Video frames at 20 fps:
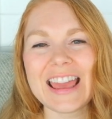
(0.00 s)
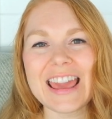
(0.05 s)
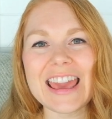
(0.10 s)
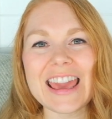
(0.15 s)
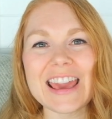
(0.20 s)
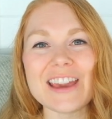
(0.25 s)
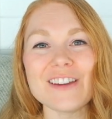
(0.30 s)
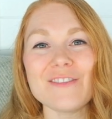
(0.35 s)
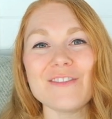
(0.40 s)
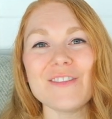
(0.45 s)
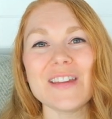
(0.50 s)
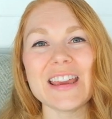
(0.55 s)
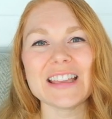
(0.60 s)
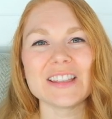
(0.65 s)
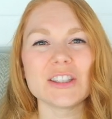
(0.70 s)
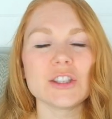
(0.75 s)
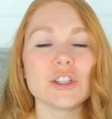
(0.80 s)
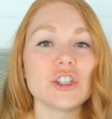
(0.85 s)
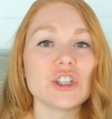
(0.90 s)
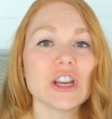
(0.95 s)
if
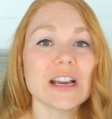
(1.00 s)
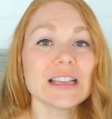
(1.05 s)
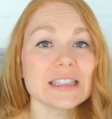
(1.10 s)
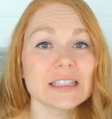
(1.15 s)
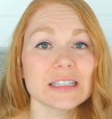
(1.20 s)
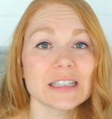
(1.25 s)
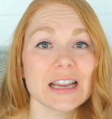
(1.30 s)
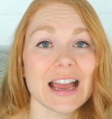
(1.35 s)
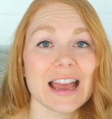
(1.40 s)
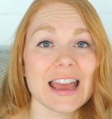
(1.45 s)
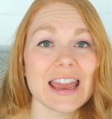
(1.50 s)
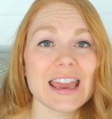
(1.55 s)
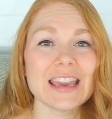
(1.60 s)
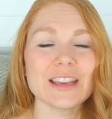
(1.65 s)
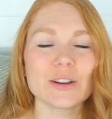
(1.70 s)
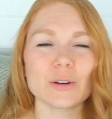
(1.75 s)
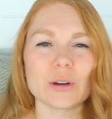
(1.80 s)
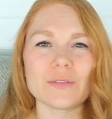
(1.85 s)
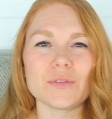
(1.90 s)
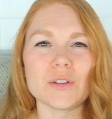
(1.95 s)
it's just
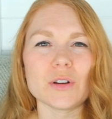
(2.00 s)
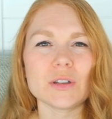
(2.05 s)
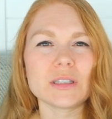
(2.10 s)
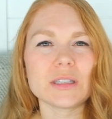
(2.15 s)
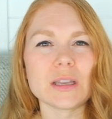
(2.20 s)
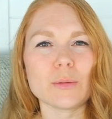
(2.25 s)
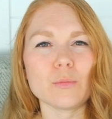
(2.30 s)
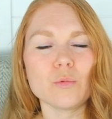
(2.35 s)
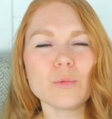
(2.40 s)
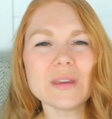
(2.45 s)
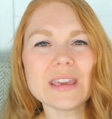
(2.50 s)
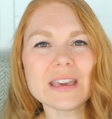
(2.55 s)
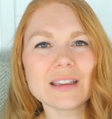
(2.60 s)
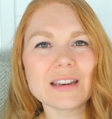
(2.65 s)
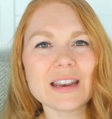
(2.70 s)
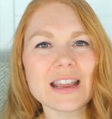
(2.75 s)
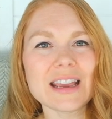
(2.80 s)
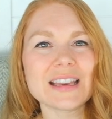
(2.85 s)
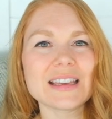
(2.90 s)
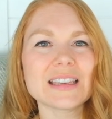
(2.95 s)
tight or if there's some
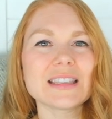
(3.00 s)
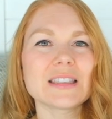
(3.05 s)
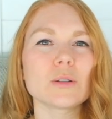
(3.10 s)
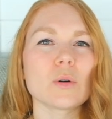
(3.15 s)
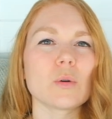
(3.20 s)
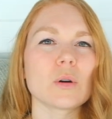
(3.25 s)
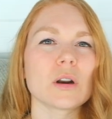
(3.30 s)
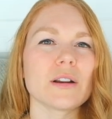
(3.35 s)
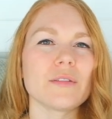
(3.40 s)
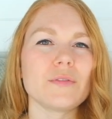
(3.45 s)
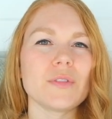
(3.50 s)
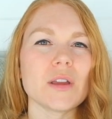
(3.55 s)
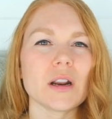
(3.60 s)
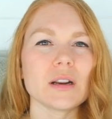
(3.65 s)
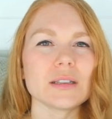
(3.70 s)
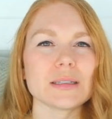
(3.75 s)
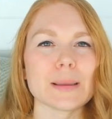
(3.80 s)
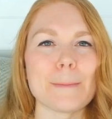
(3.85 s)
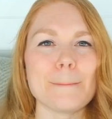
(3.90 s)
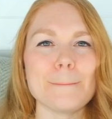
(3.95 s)
weakness or if
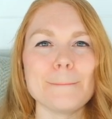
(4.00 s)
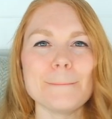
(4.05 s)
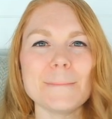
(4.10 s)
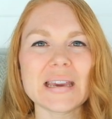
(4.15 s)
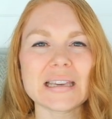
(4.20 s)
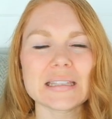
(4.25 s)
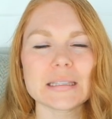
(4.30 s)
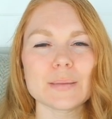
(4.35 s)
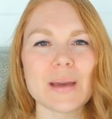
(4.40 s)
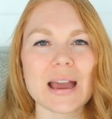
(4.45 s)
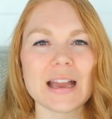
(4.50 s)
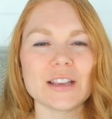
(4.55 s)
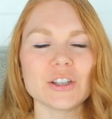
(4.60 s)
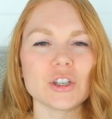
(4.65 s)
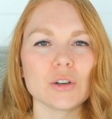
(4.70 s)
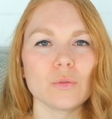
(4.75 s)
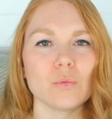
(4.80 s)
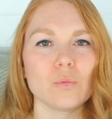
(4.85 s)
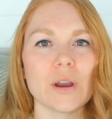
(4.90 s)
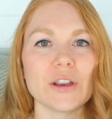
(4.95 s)
there's a mix match
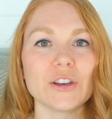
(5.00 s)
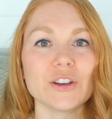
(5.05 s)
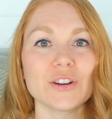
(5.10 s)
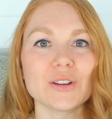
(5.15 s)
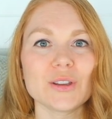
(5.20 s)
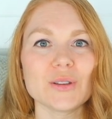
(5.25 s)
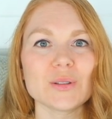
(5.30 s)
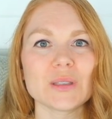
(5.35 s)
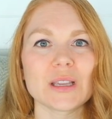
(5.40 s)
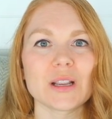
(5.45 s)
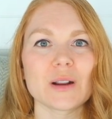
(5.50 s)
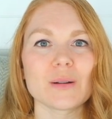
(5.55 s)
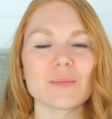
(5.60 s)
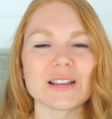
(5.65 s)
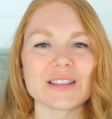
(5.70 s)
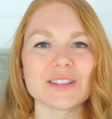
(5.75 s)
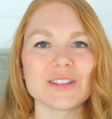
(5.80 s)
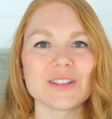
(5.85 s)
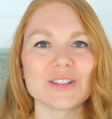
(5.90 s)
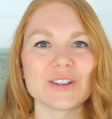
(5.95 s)
and when you're using your
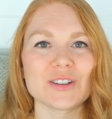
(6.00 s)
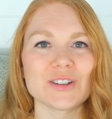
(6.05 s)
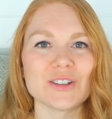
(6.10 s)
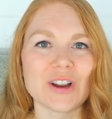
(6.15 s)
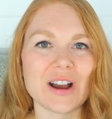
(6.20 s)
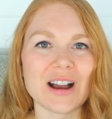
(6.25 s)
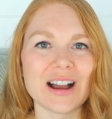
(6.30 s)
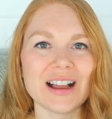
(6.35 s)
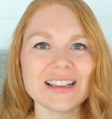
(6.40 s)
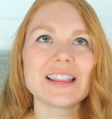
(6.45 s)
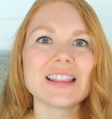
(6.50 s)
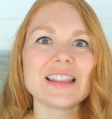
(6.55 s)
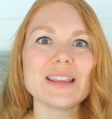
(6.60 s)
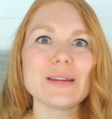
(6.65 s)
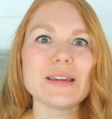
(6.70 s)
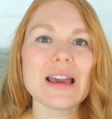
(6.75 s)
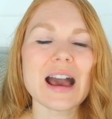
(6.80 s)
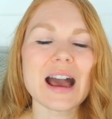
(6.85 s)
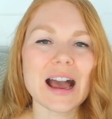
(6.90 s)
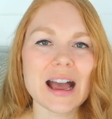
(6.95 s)
muscles or not.
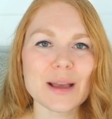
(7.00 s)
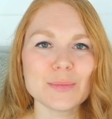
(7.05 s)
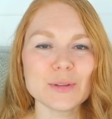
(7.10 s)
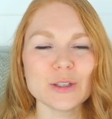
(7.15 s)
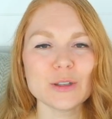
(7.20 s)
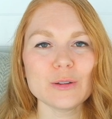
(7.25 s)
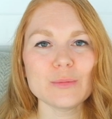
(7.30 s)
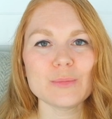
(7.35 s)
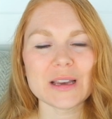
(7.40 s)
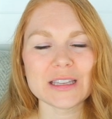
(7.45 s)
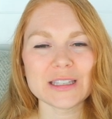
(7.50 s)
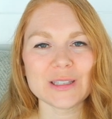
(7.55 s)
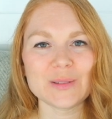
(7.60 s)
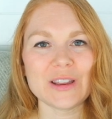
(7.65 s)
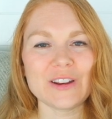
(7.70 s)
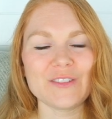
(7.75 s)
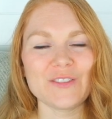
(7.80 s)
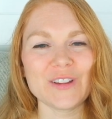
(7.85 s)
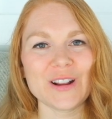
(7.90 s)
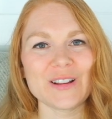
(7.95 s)
The absolute best
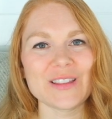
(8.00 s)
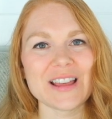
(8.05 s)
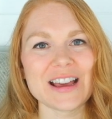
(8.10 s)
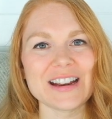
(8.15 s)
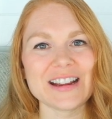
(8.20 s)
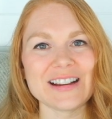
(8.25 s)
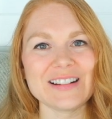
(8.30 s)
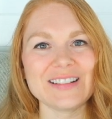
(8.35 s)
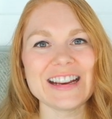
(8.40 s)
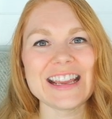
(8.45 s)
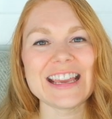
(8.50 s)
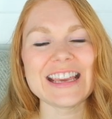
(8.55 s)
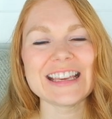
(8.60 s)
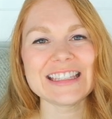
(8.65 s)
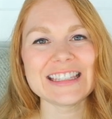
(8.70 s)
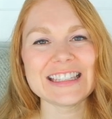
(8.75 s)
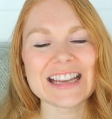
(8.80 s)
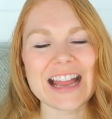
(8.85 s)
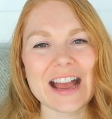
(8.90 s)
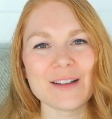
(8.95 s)
way to figure that out
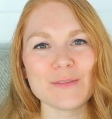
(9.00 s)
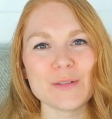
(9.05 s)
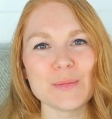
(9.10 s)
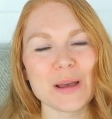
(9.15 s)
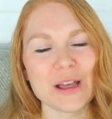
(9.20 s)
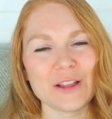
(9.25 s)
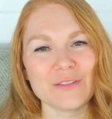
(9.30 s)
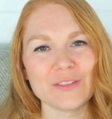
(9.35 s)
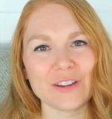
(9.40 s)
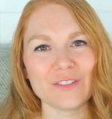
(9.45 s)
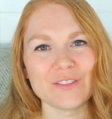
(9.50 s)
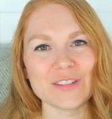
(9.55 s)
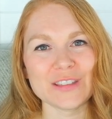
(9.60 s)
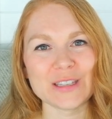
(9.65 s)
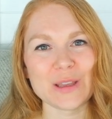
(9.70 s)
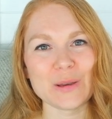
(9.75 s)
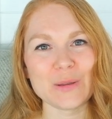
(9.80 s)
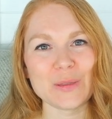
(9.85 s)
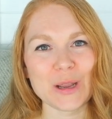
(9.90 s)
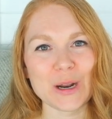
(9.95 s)
is to have a pelvic
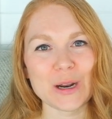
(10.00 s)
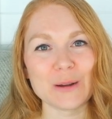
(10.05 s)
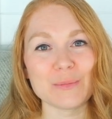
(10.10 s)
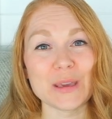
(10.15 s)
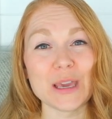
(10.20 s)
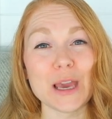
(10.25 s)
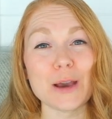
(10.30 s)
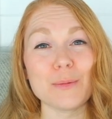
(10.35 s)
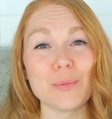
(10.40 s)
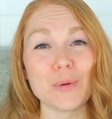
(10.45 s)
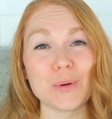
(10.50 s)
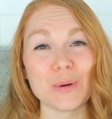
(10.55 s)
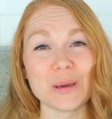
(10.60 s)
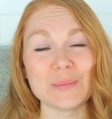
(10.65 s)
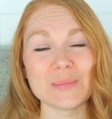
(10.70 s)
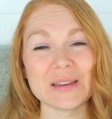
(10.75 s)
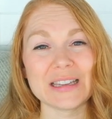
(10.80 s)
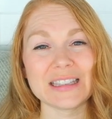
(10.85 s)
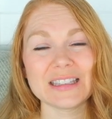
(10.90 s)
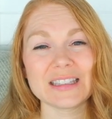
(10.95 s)
physiotherapy
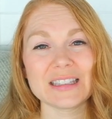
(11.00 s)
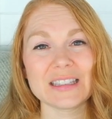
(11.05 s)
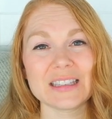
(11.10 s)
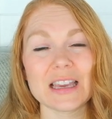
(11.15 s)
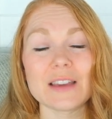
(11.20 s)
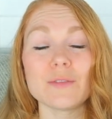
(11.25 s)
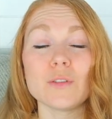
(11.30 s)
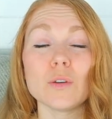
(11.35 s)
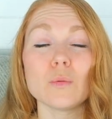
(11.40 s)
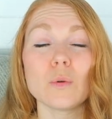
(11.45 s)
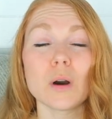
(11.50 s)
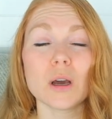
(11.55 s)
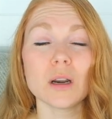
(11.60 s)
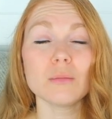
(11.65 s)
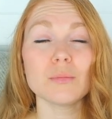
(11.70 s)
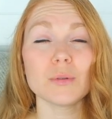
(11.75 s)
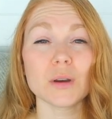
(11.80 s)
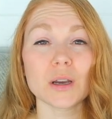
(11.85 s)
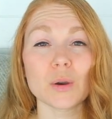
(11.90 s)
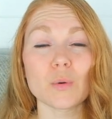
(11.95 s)
appointment. If you want
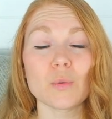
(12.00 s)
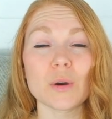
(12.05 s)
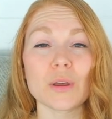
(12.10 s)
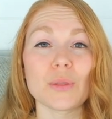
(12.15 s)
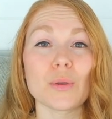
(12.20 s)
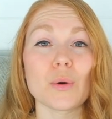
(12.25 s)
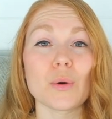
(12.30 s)
to book with